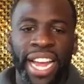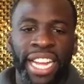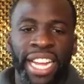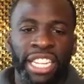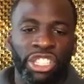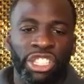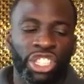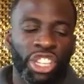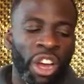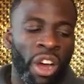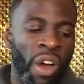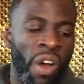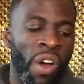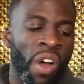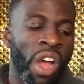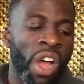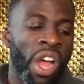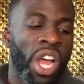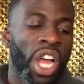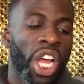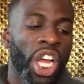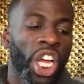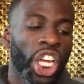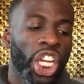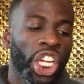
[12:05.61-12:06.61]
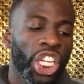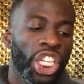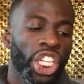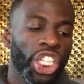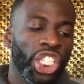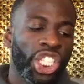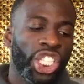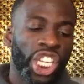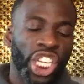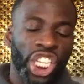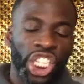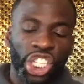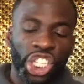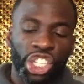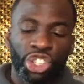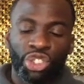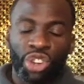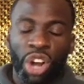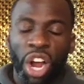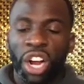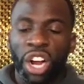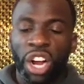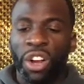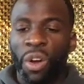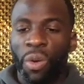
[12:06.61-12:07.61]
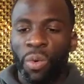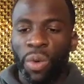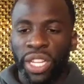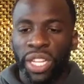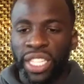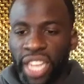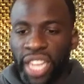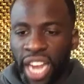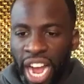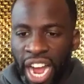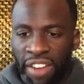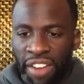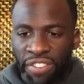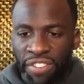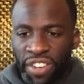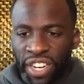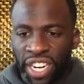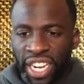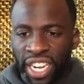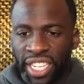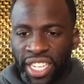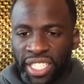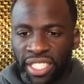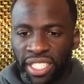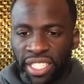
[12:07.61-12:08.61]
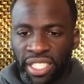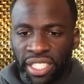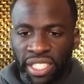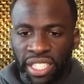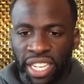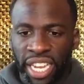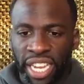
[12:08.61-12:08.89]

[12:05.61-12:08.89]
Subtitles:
And so to struggle with confidence